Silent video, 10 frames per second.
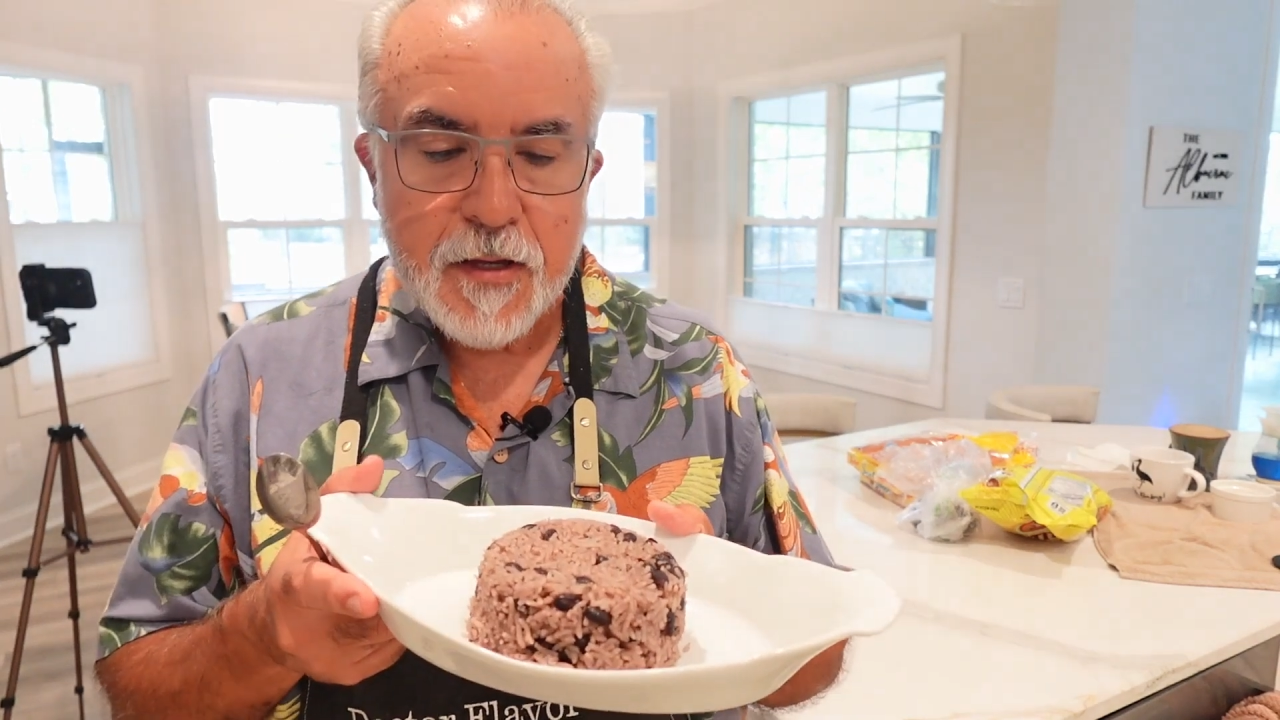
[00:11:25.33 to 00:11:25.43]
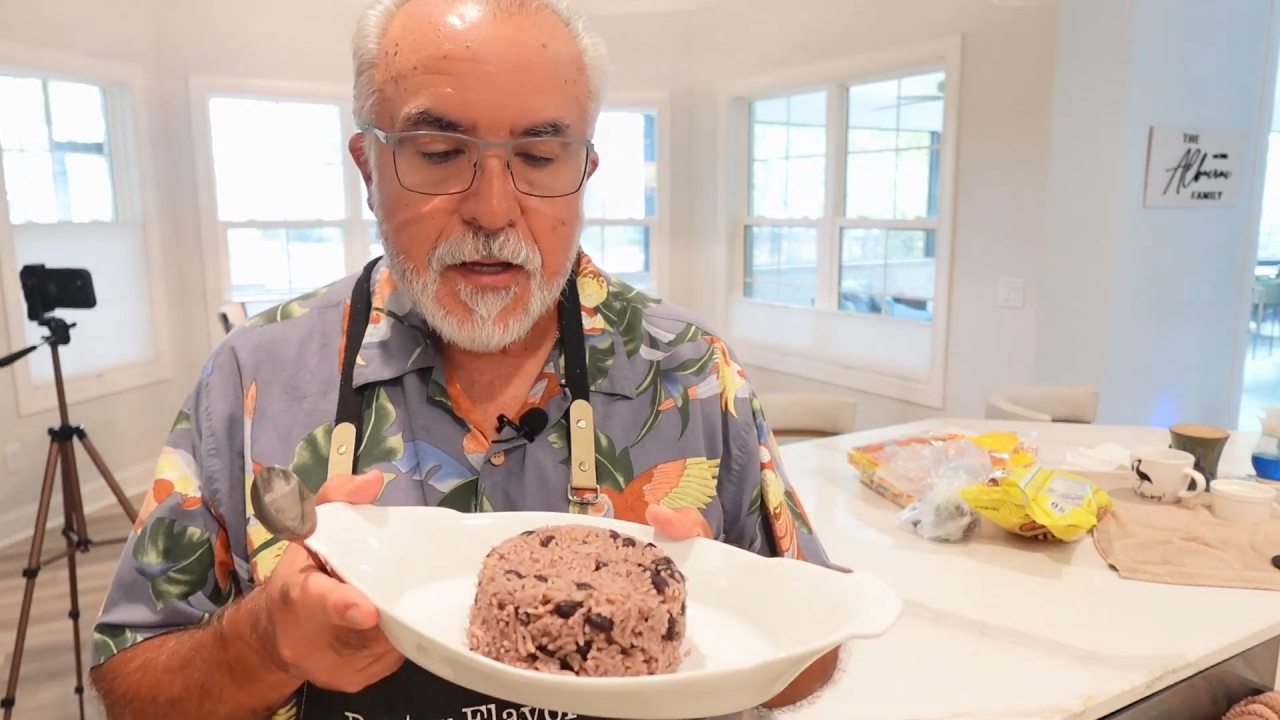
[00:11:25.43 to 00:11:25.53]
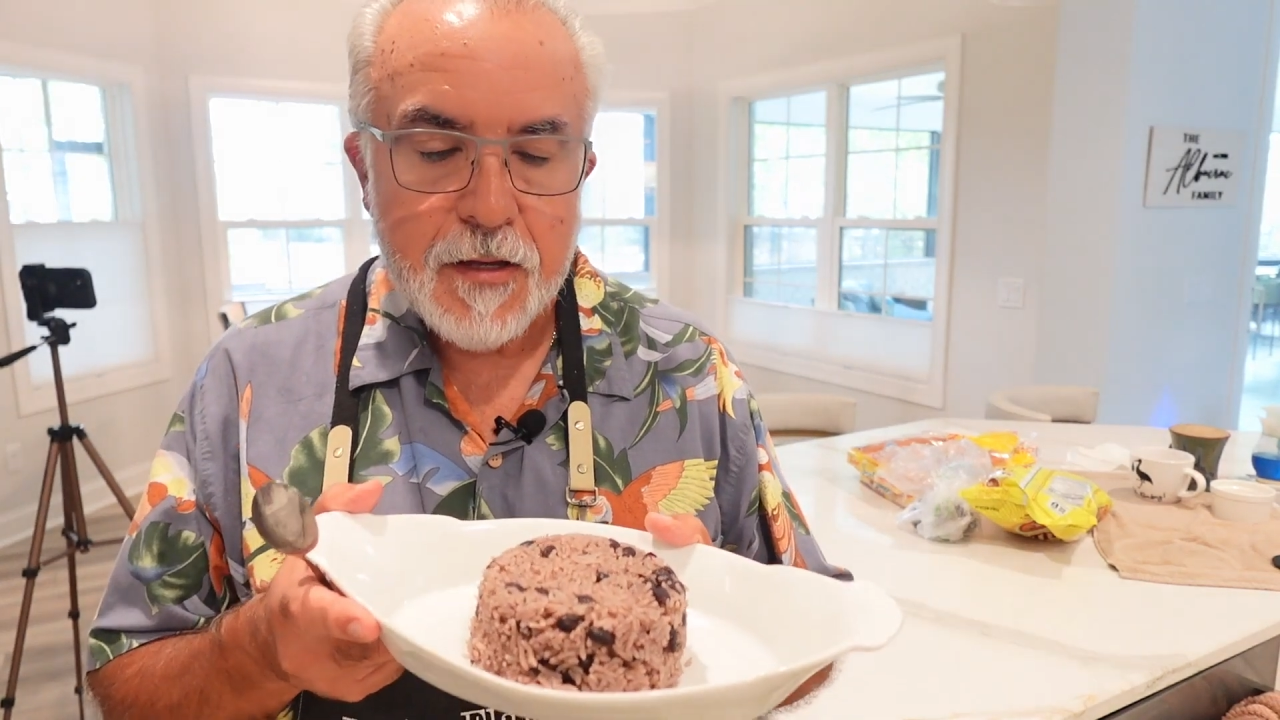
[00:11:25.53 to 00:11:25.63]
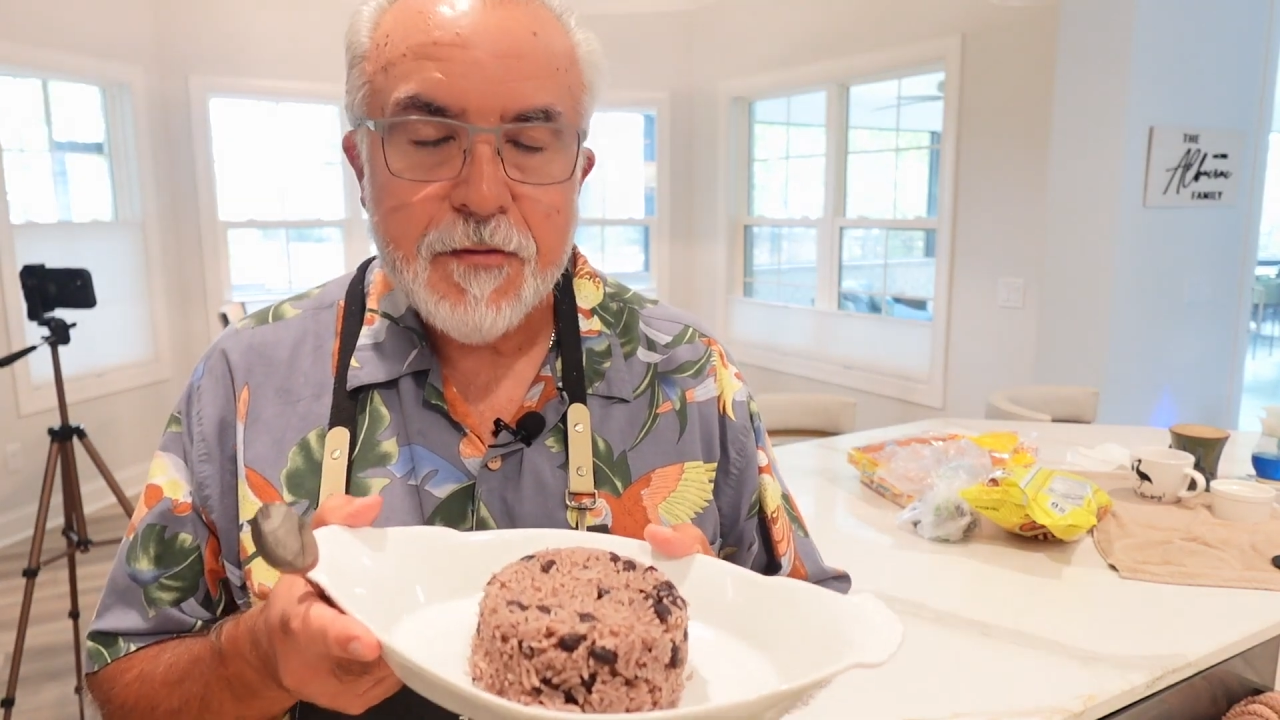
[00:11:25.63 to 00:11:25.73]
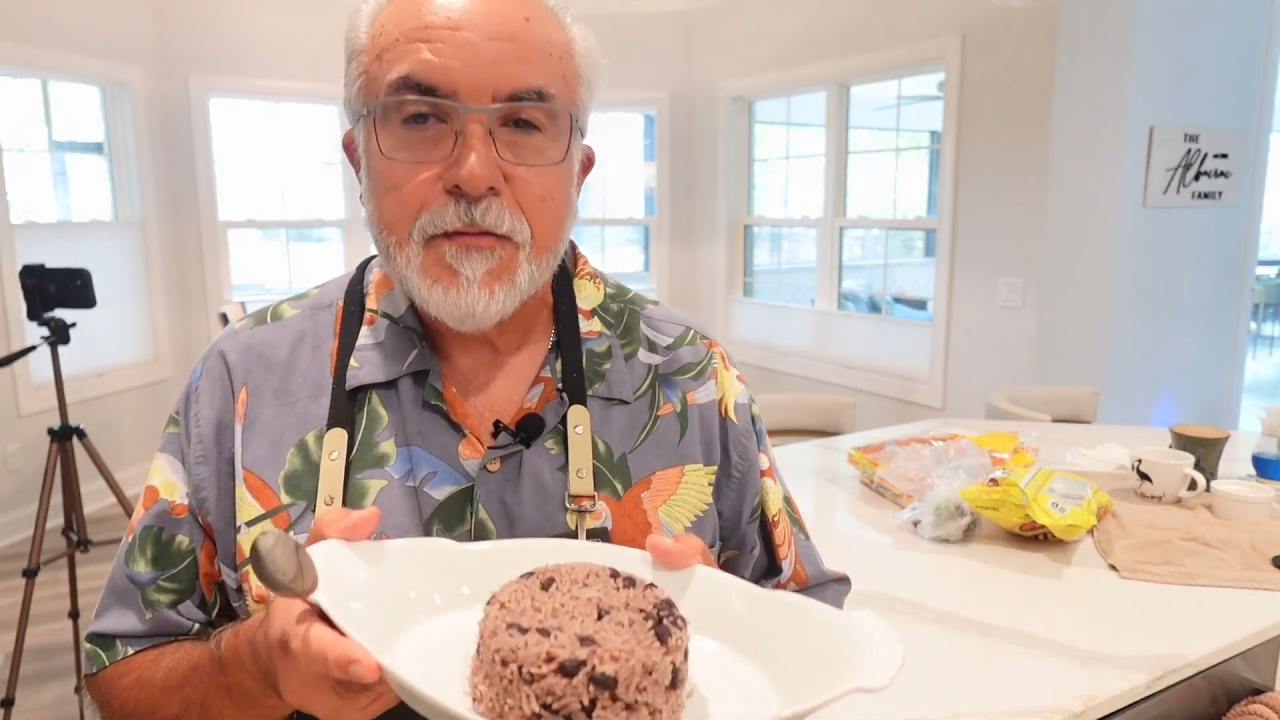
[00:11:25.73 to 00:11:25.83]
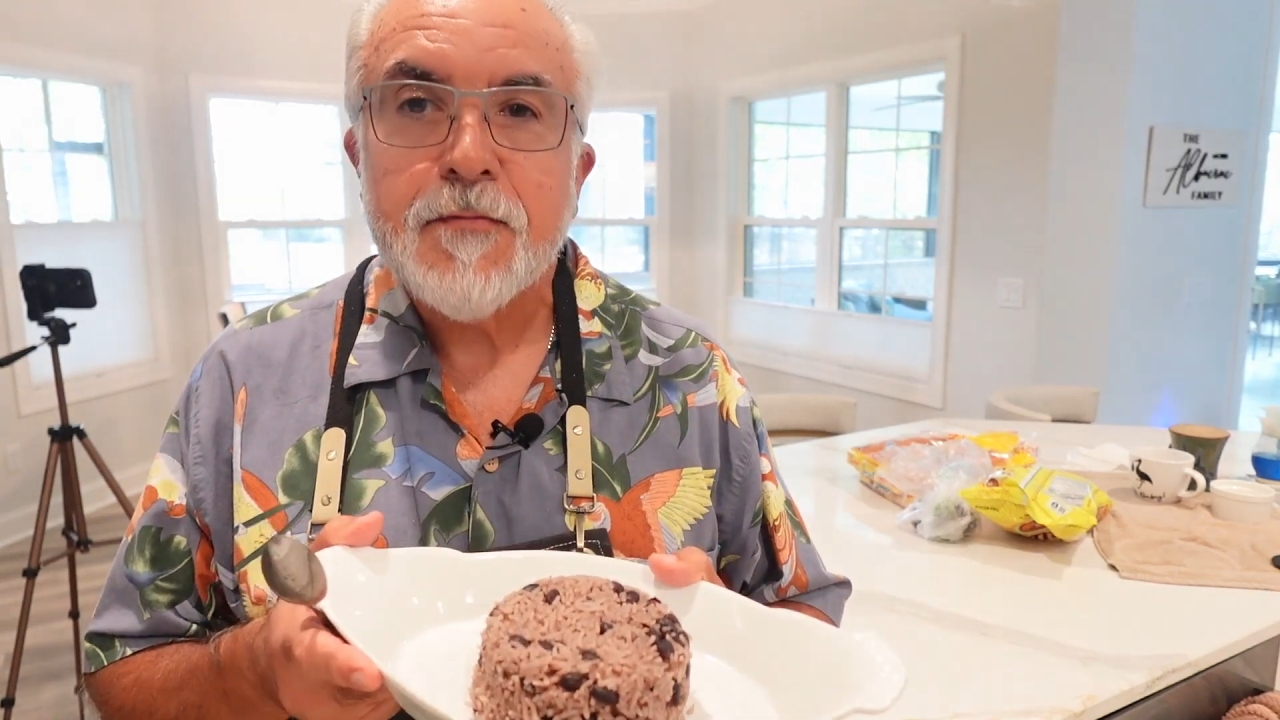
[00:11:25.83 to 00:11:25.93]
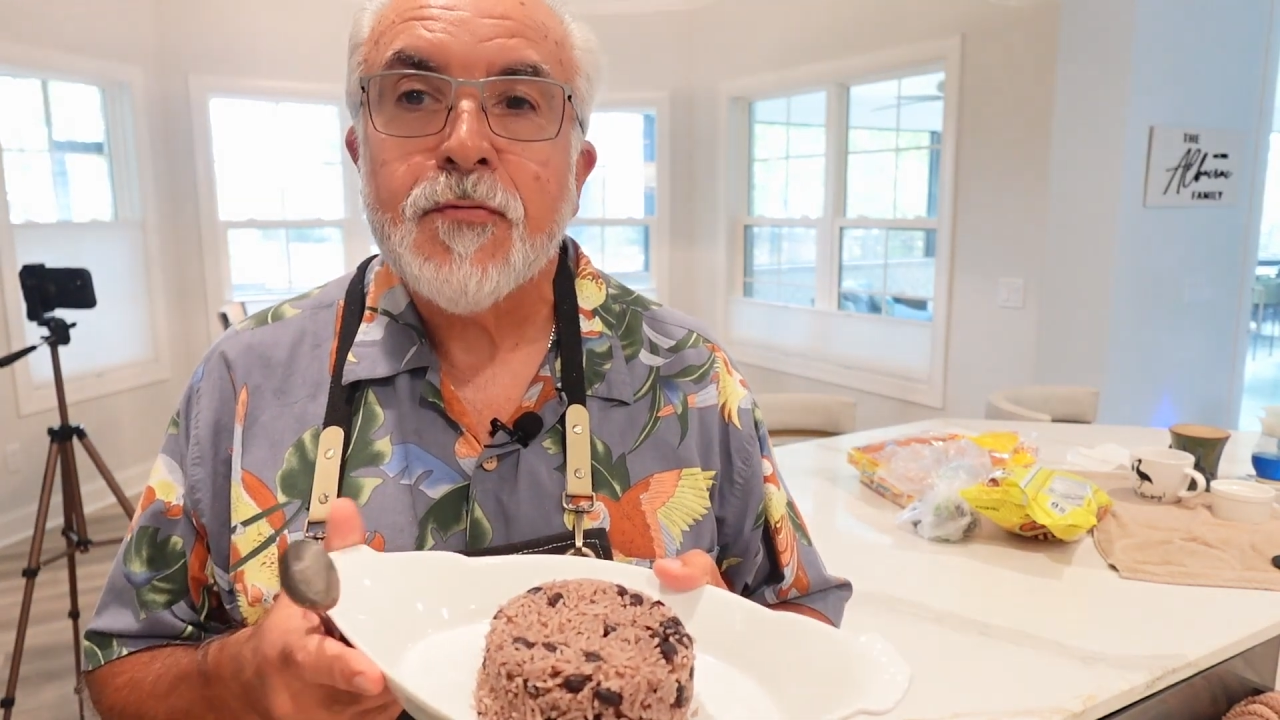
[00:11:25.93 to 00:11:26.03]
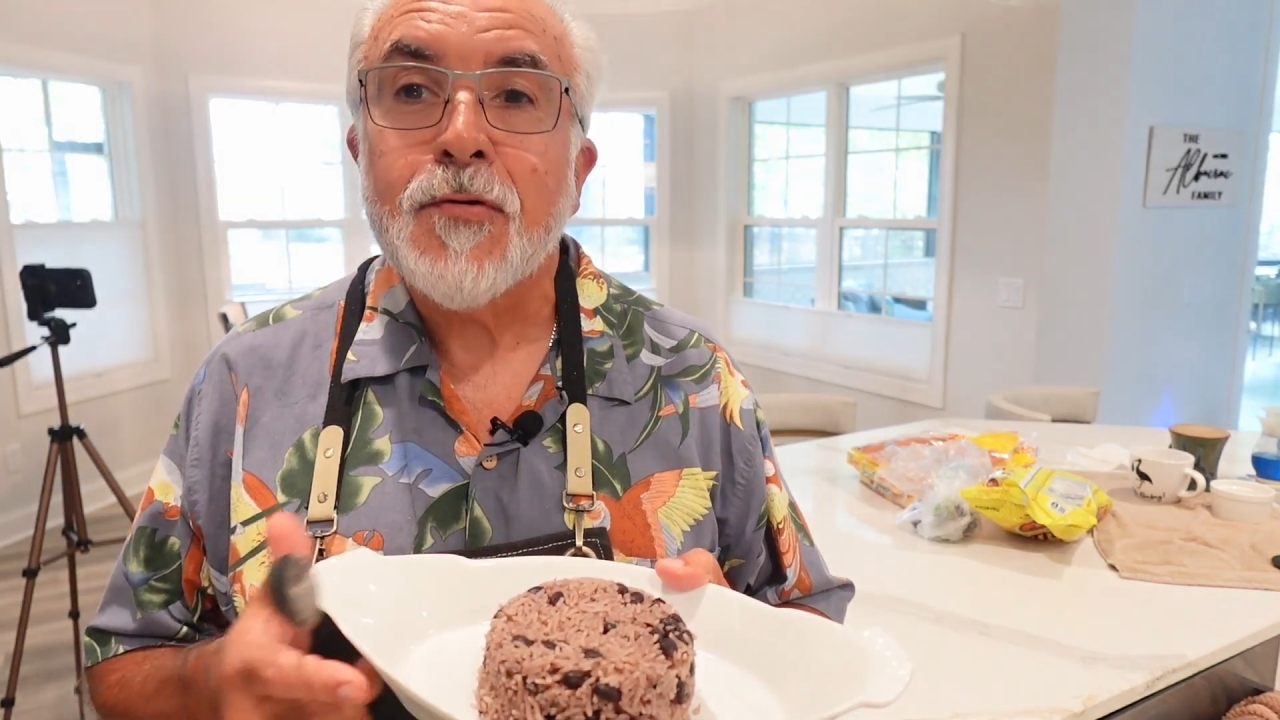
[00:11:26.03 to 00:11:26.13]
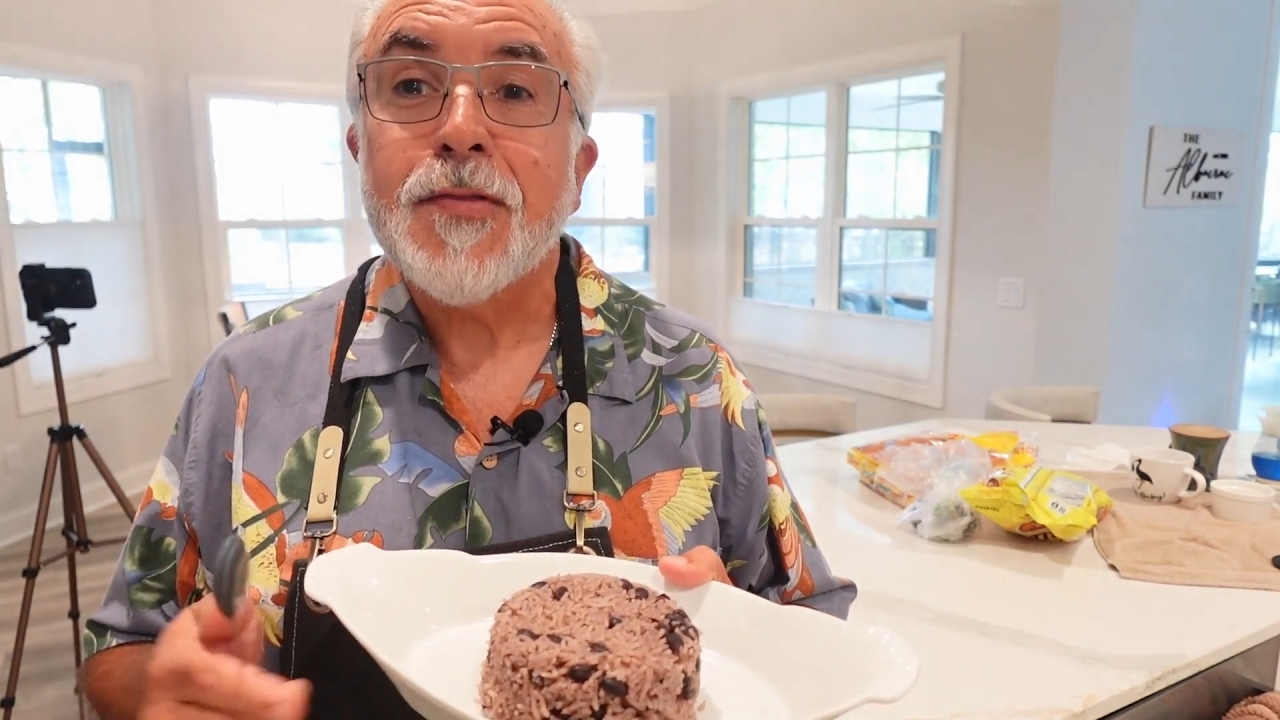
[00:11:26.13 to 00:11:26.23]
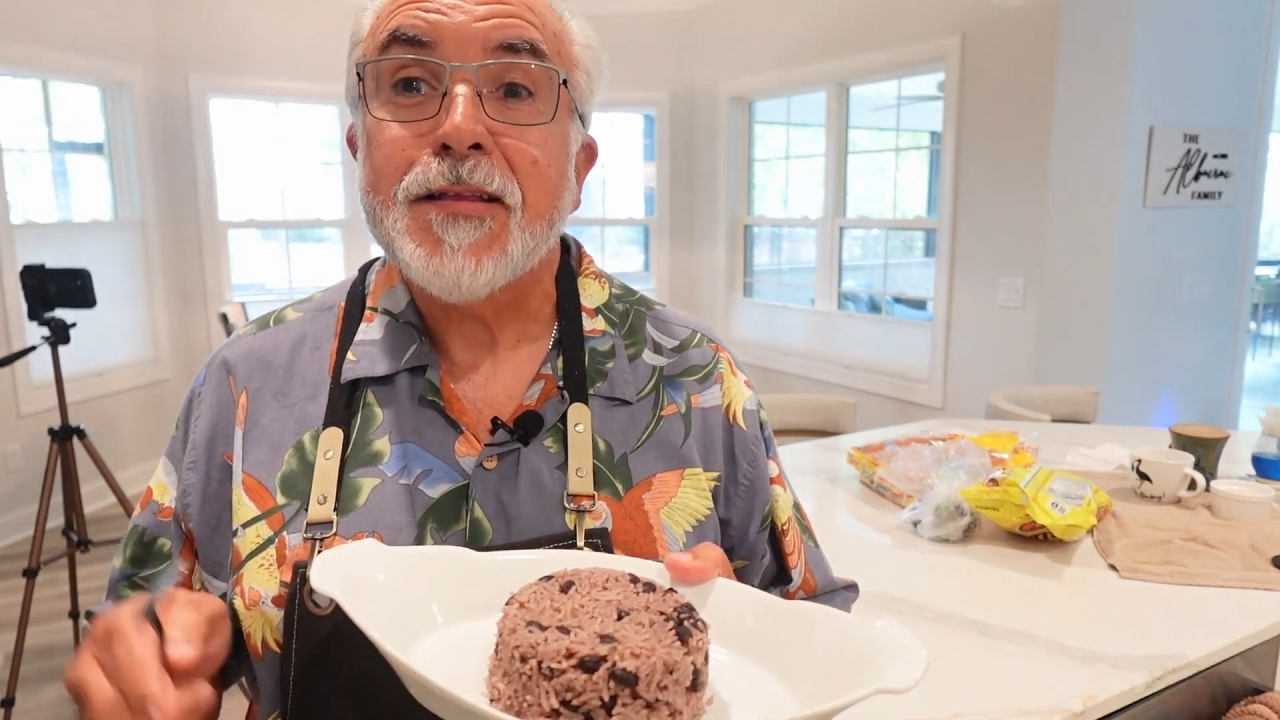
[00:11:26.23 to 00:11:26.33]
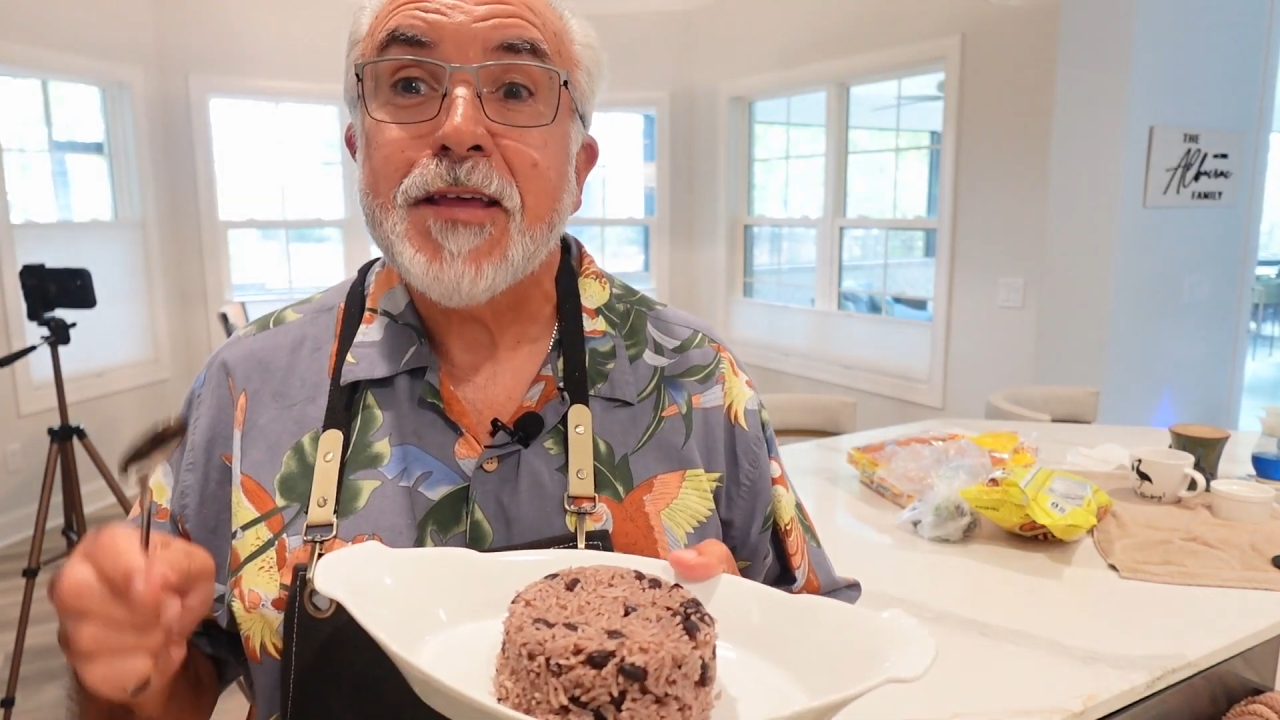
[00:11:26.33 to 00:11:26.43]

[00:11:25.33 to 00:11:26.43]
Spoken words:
for the